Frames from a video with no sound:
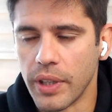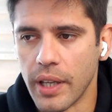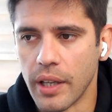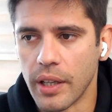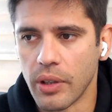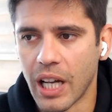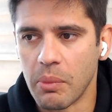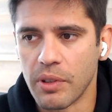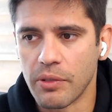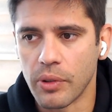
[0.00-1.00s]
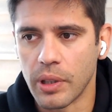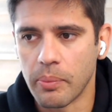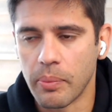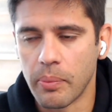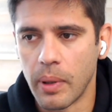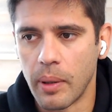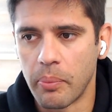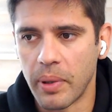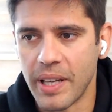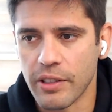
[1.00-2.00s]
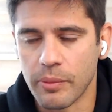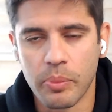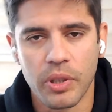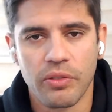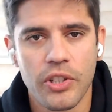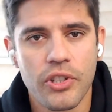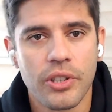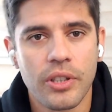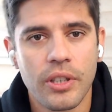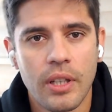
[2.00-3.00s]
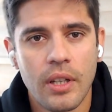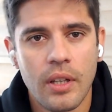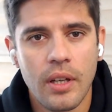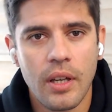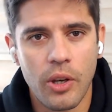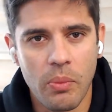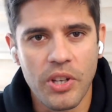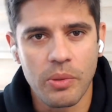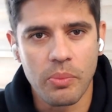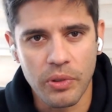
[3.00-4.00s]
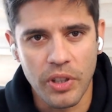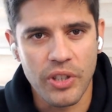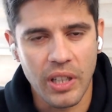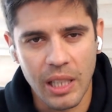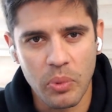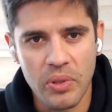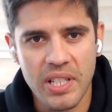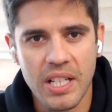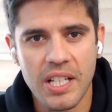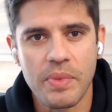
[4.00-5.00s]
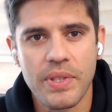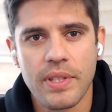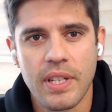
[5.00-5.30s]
you're coming from a place of privilege, and you mentioned privilege a couple times.